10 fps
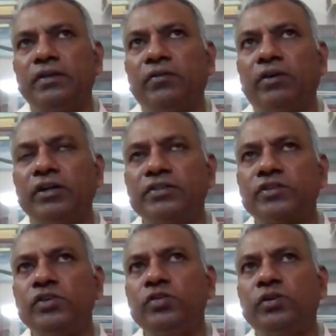
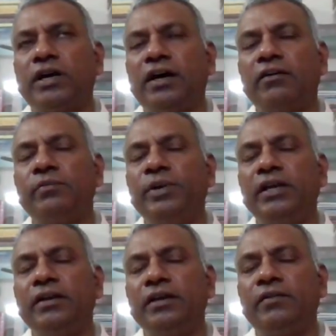Once you have
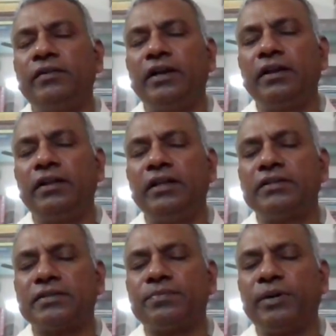been given
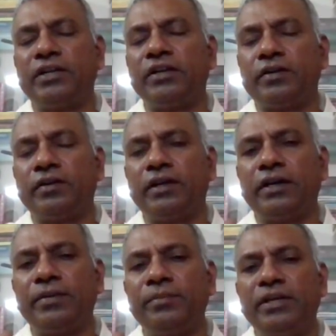this
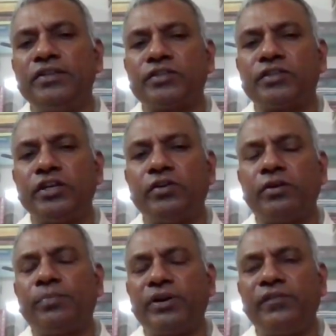particular ministry
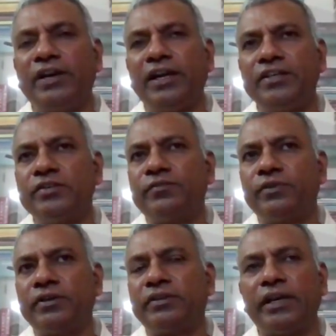or privilege
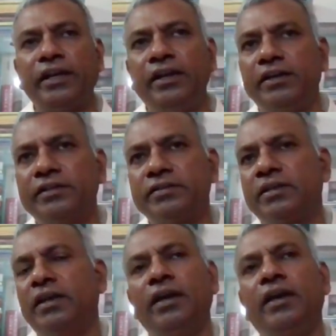for 3 years,
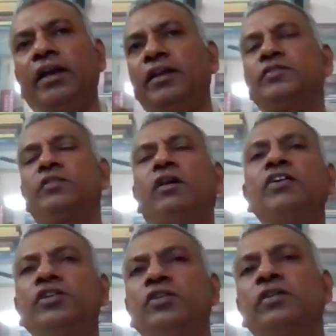it is
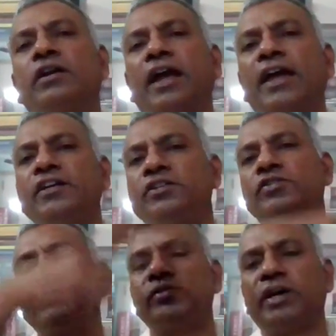not your right
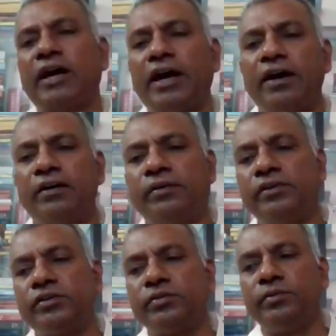to have
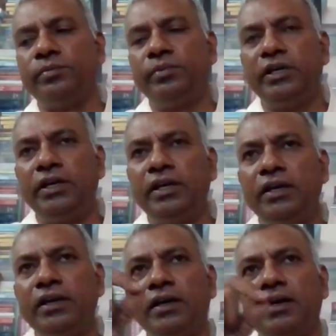to
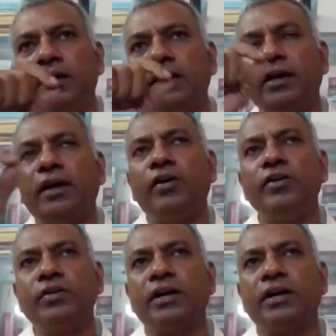be a